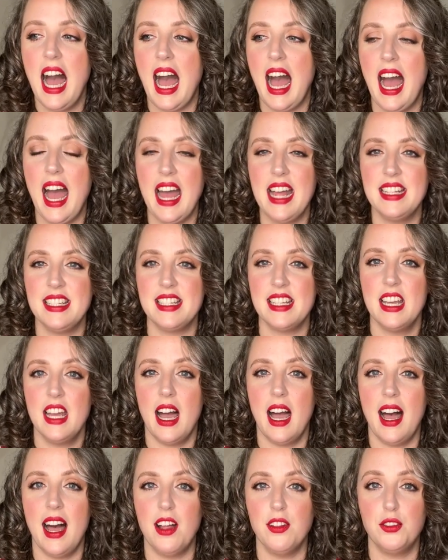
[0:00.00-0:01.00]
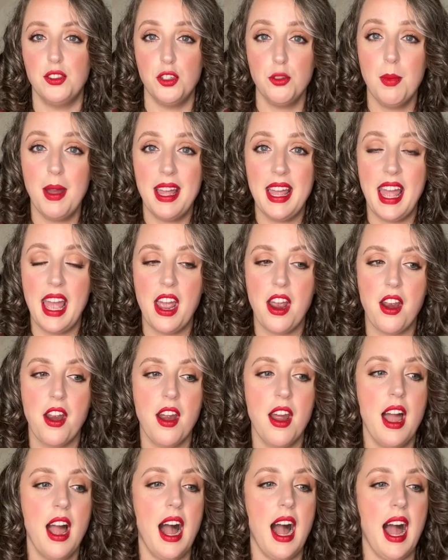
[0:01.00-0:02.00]
and I'll do my hair
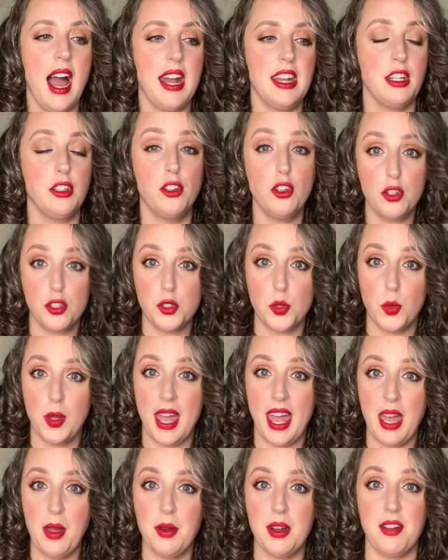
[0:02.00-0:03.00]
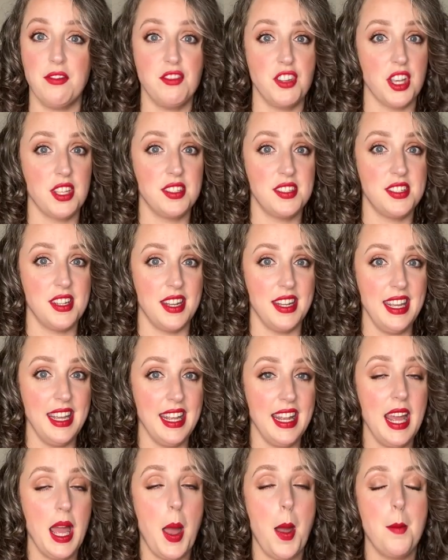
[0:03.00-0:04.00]
and it looks okay when I've just done
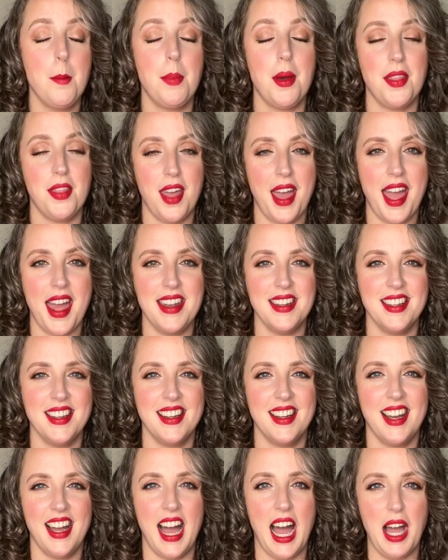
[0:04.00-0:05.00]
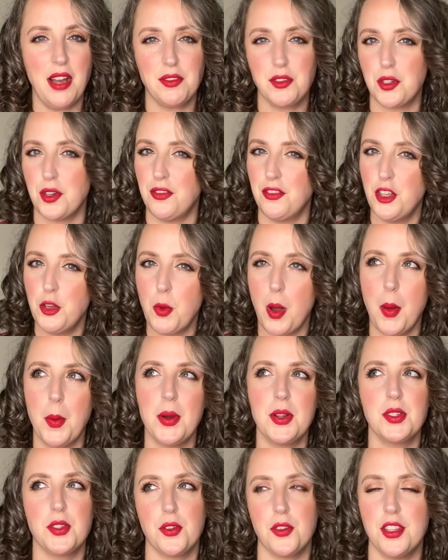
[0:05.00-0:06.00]
it but then after a few
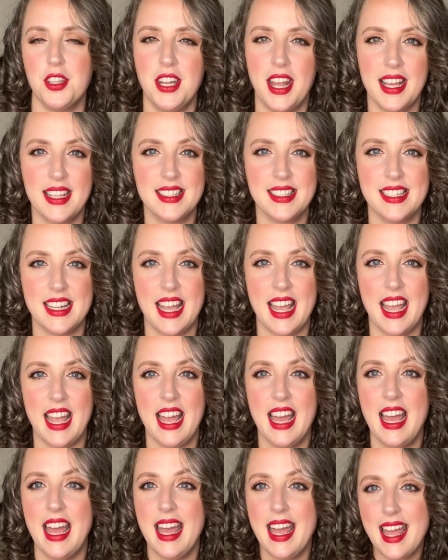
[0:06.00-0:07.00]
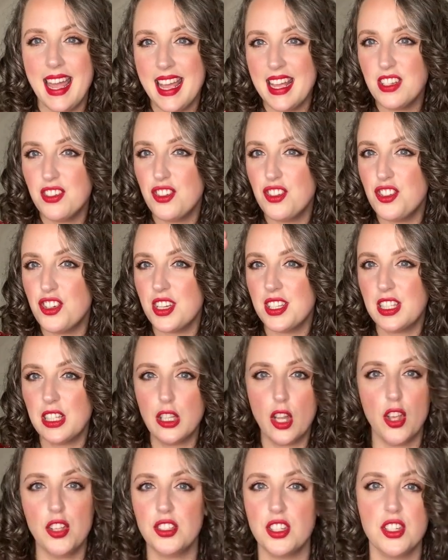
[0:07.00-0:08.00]
hours or the next day it's just
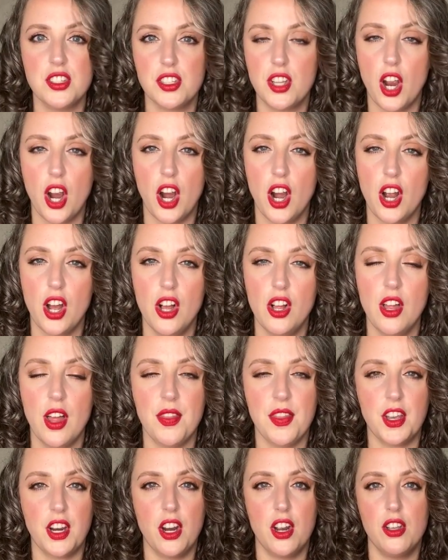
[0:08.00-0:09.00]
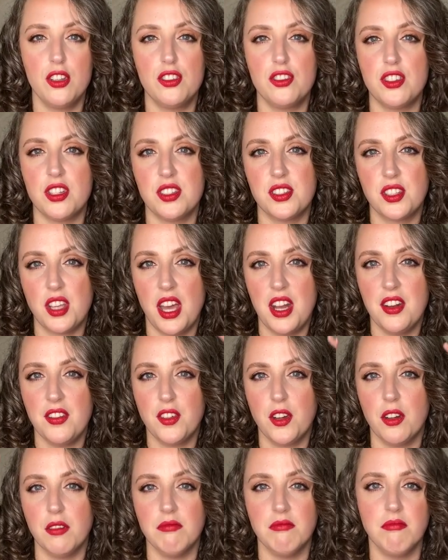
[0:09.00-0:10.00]
lost its curl and the curl's just kind of
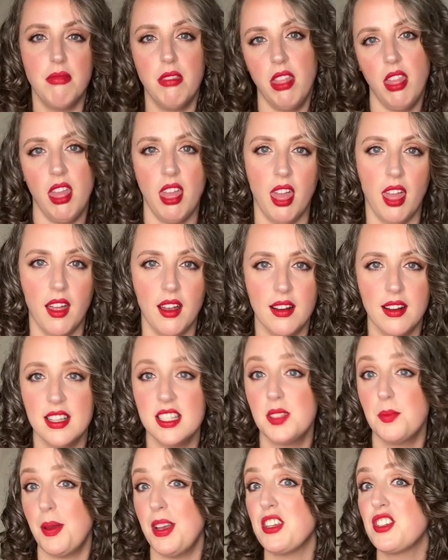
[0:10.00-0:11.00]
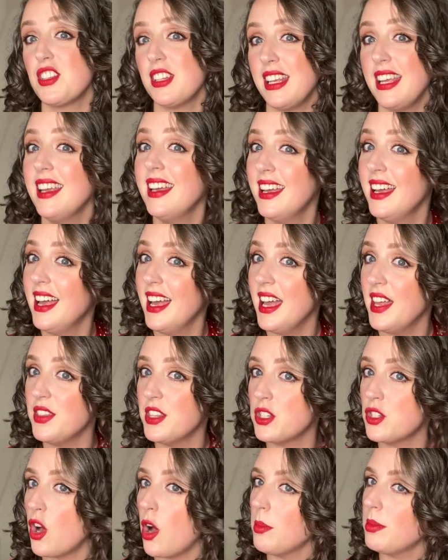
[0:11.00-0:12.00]
gone hmm. especially in the
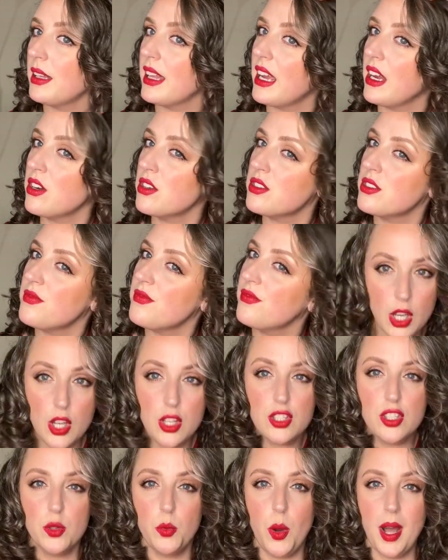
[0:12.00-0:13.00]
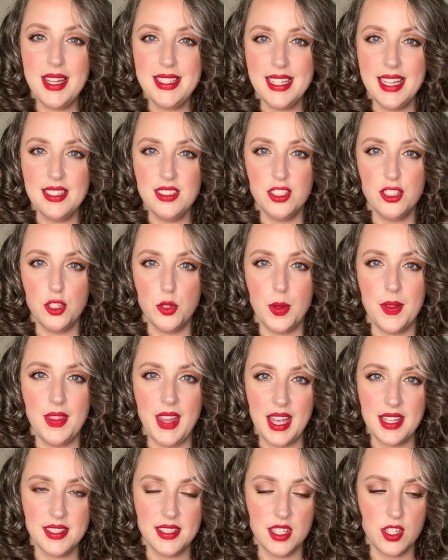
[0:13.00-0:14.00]
top layers. So what I tend to do in
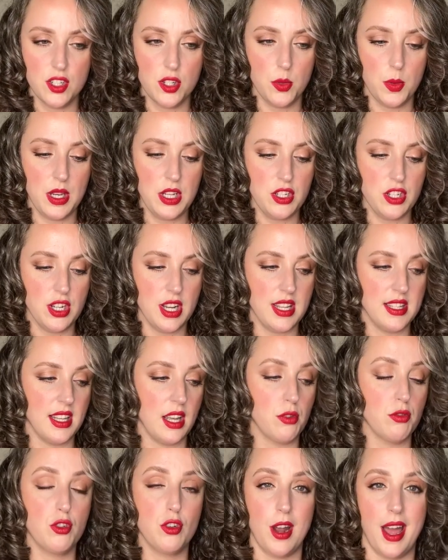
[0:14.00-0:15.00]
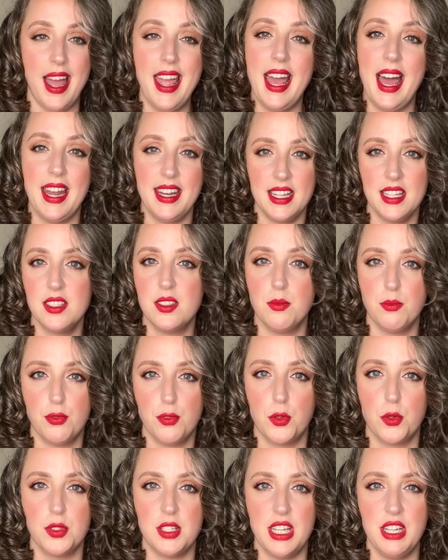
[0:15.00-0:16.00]
that situation is I'll try adding some
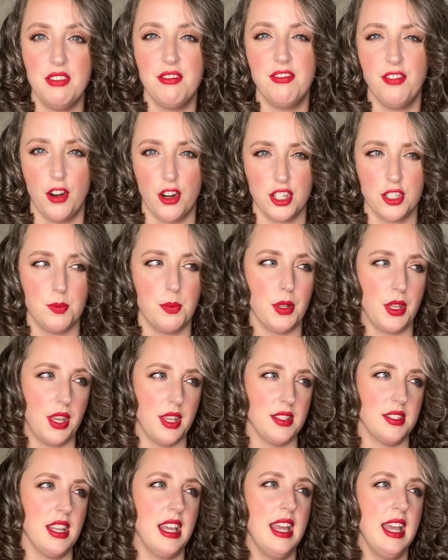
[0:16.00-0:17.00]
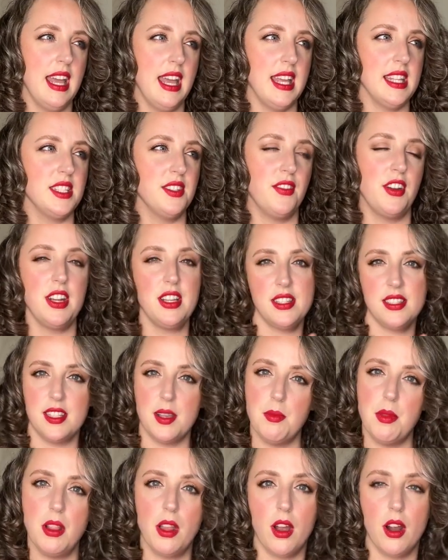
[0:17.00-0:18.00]
protein first because it's a very
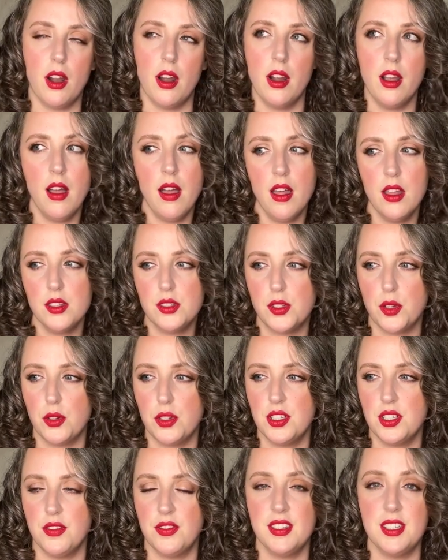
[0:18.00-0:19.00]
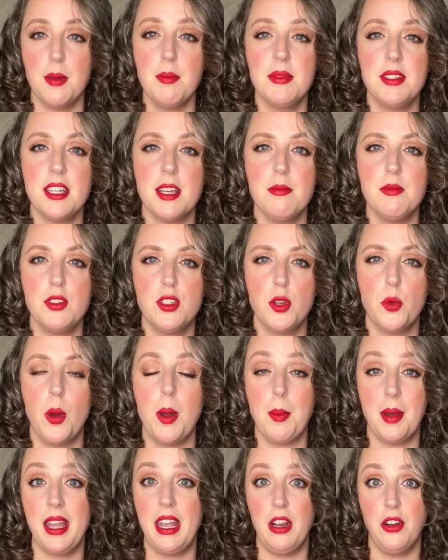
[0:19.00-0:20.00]
similar sort of symptom to when
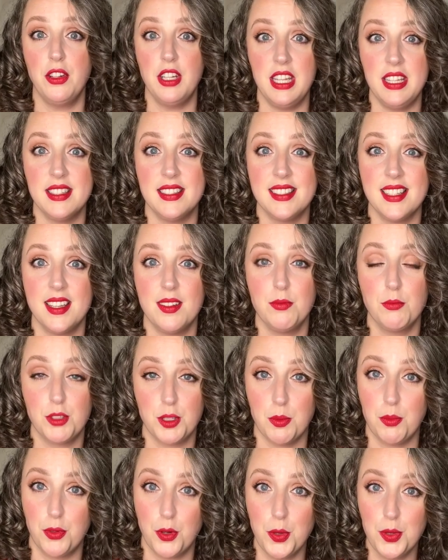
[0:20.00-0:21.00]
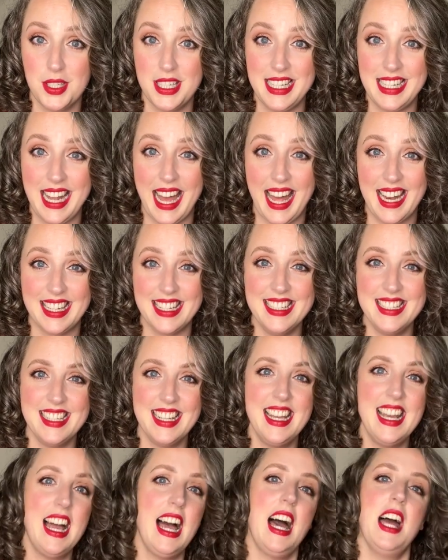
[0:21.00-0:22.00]
my hair needs some protein added.
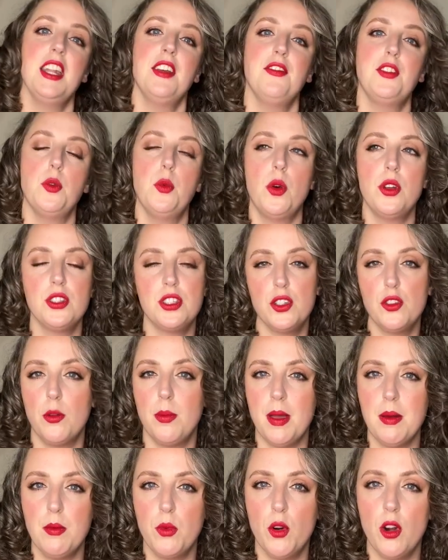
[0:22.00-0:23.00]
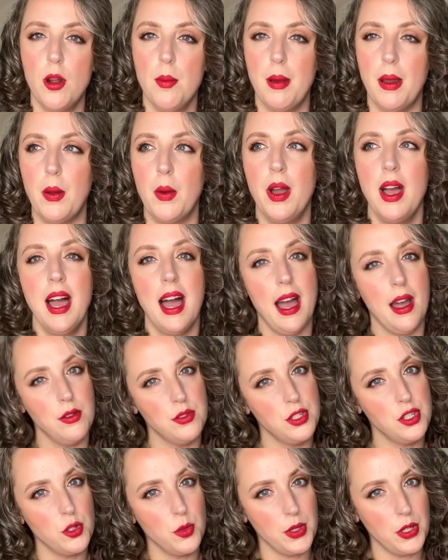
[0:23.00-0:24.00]
And if you want to know a bit more about how
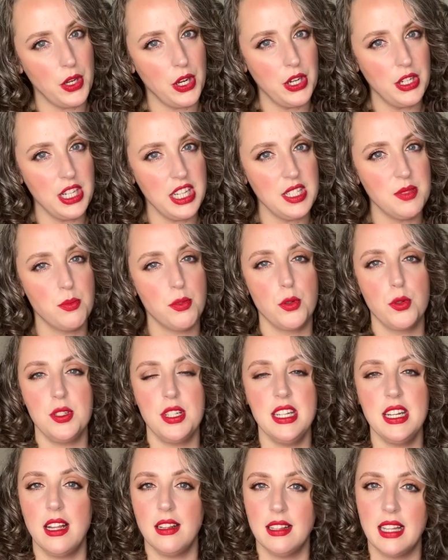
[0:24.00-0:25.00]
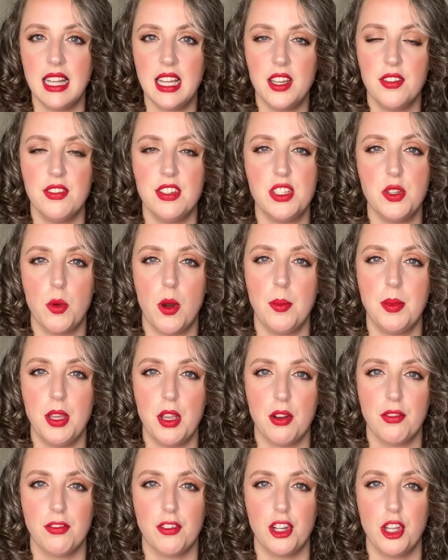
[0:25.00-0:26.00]
to know when your hair needs protein, I'll link a video up
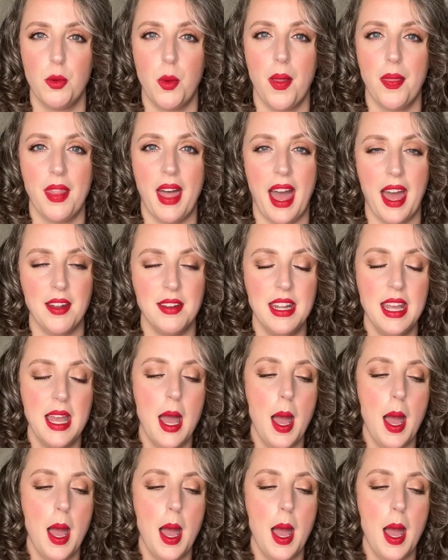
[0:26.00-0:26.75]
here for you on that.